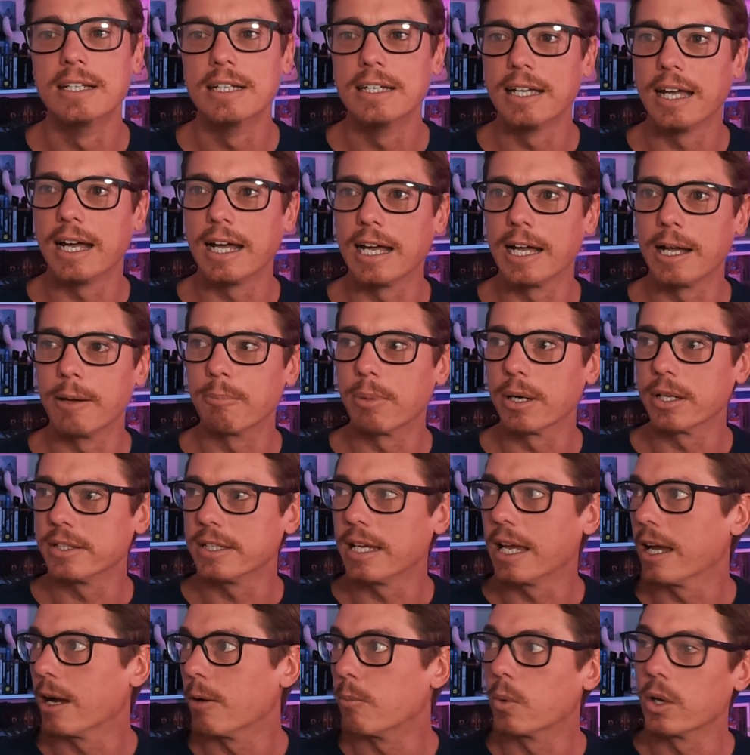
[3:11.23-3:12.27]
But
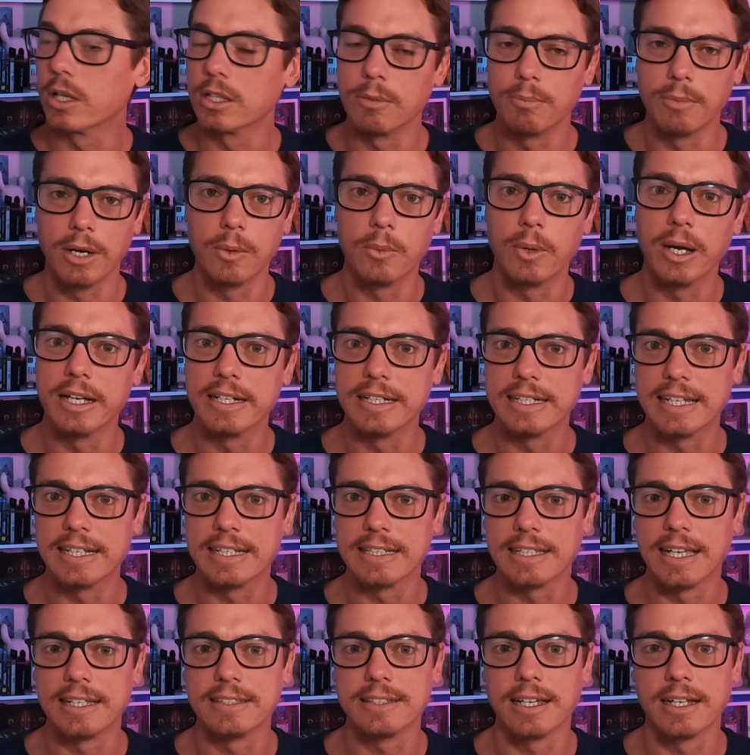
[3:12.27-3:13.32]
yeah, I'm well on my way to
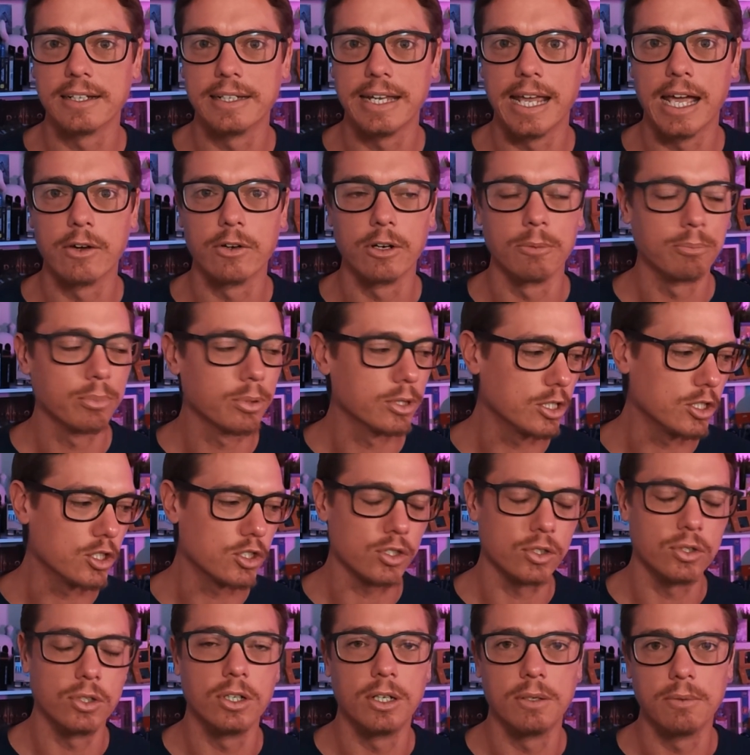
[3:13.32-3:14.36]
getting that done now, and I'm pretty
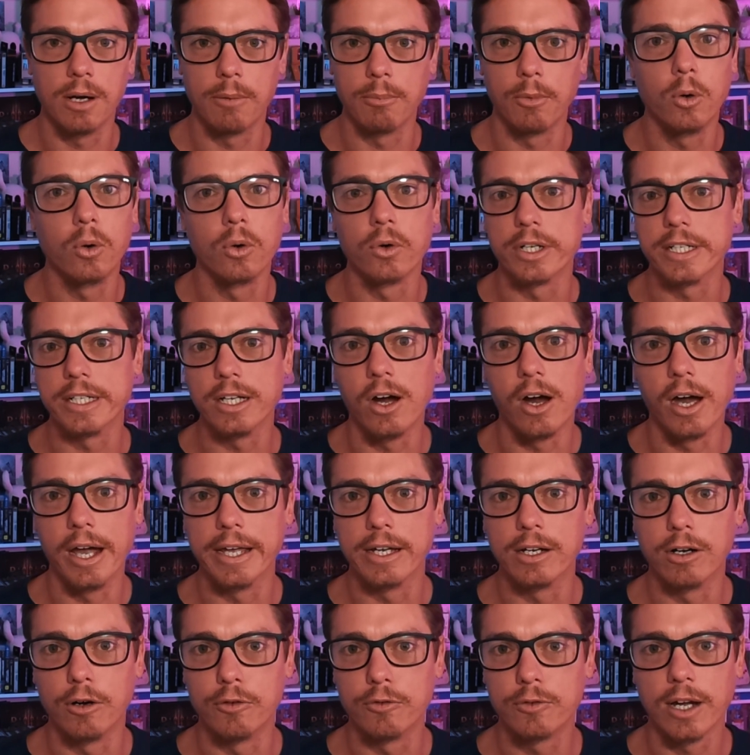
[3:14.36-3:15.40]
sure I'm already
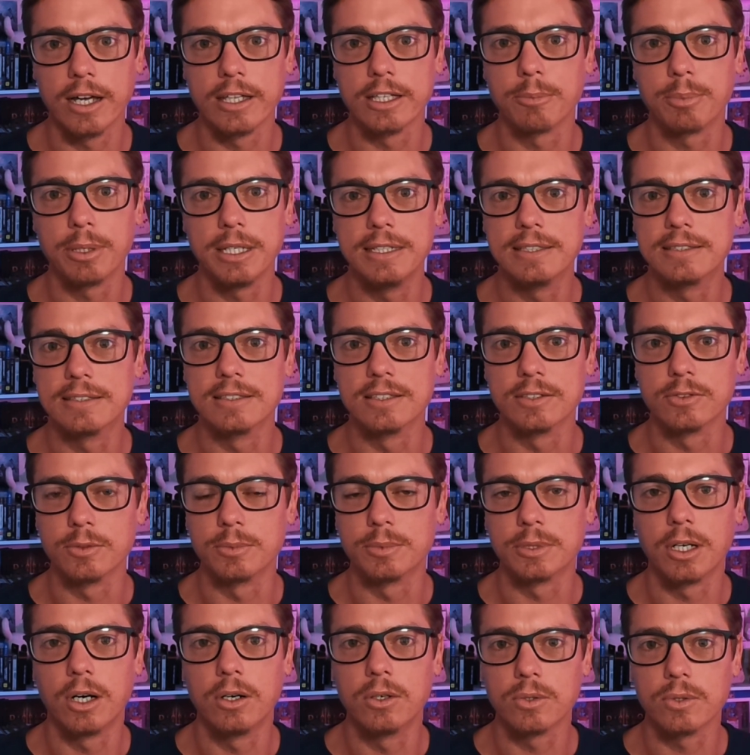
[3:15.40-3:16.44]
eyeing off other pieces
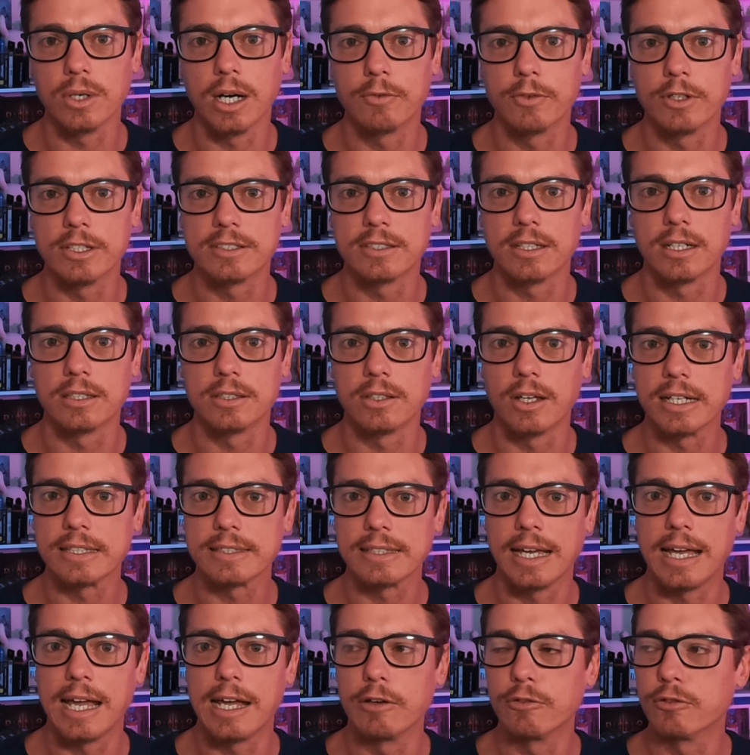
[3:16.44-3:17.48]
from Cult Graphics that I'd like to
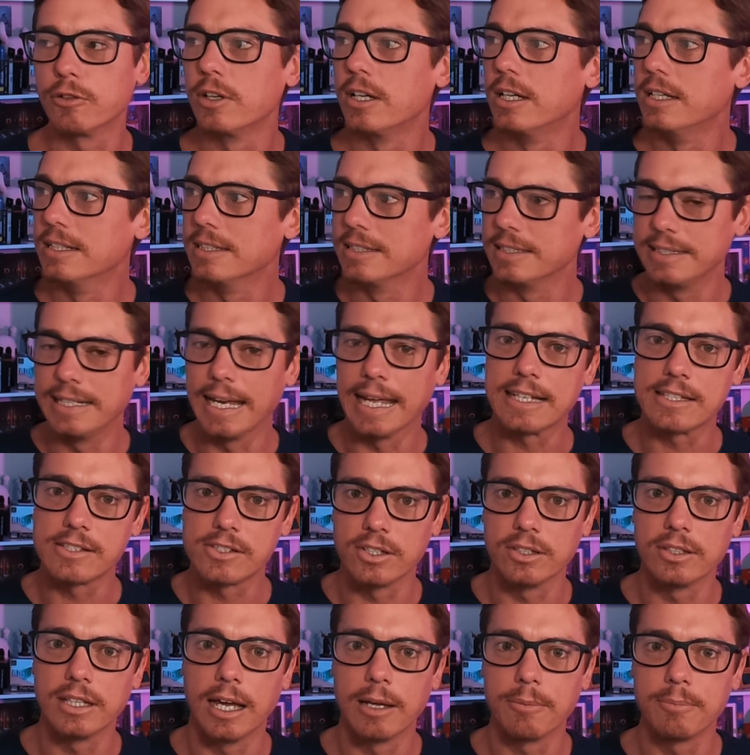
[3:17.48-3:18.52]
have next
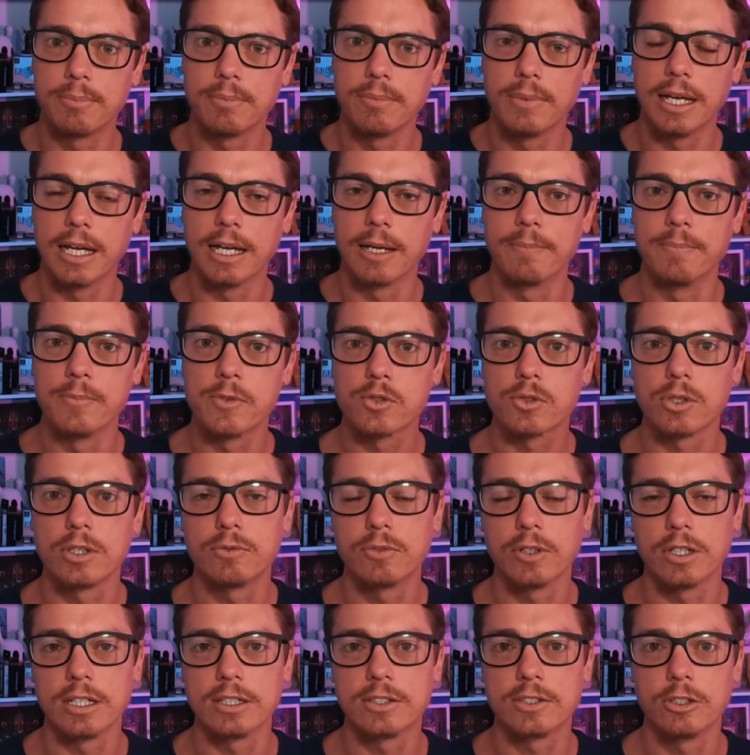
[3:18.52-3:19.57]
to that Street
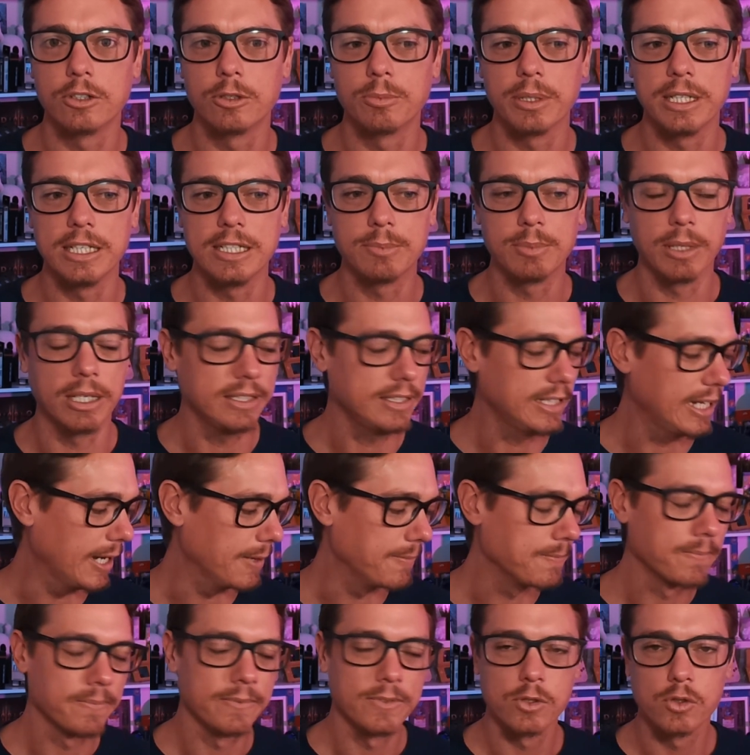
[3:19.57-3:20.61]
Fighter 2 piece. But yeah,
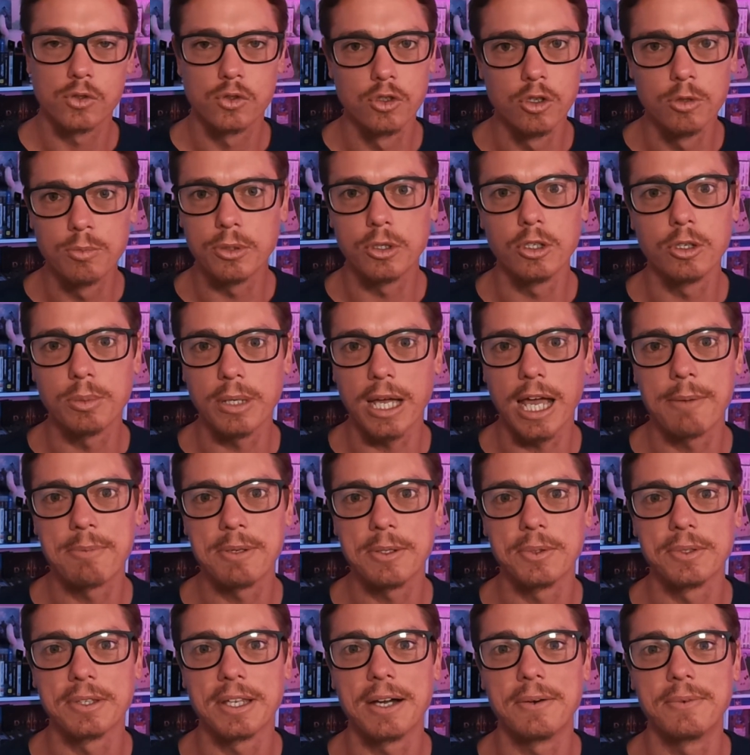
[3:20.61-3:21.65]
super duper happy
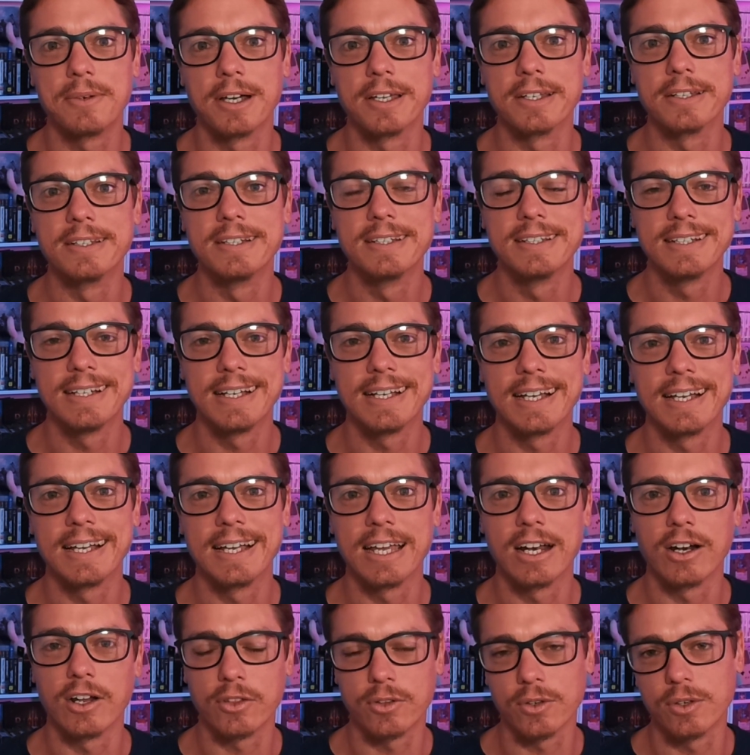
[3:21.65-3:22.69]
with that one,
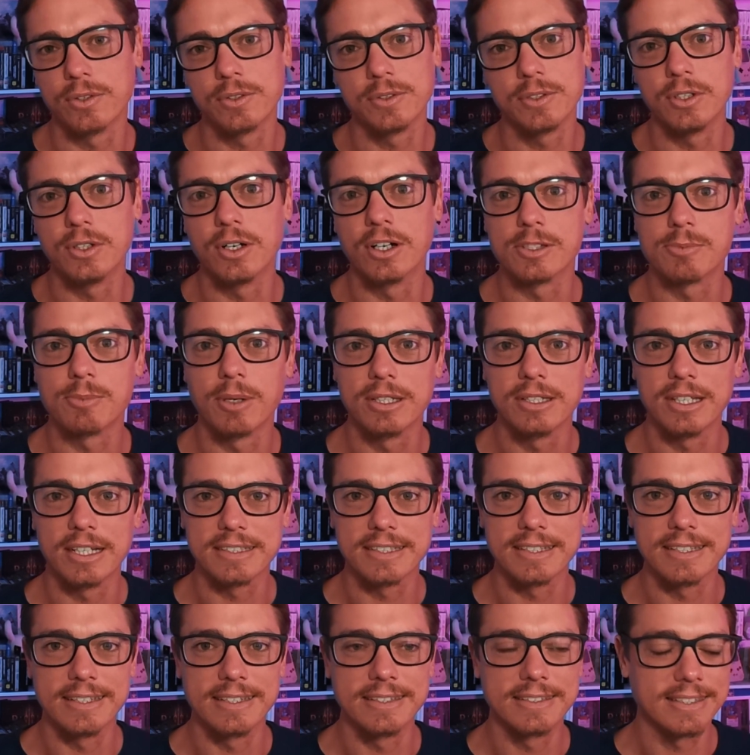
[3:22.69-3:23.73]
and I thought you guys might like
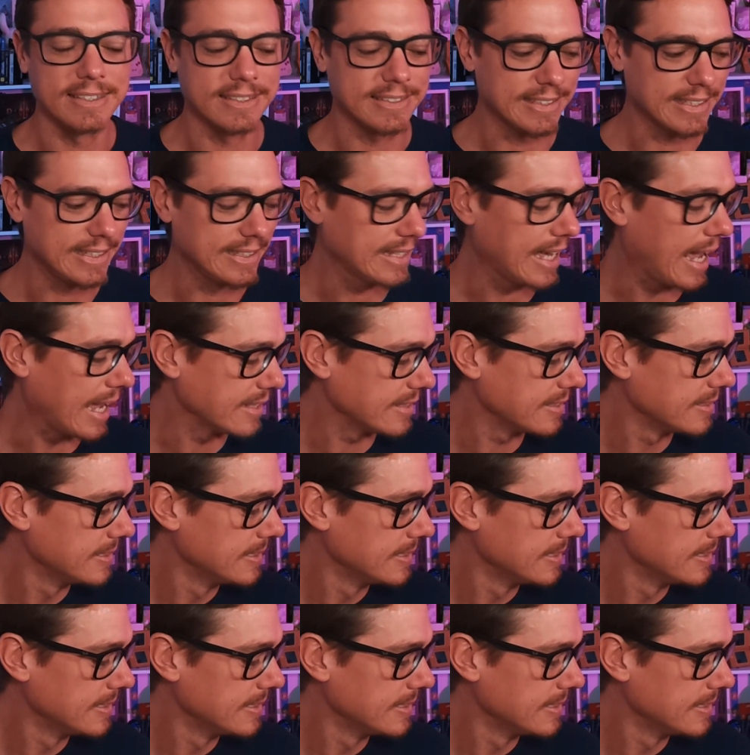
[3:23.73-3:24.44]
to see that.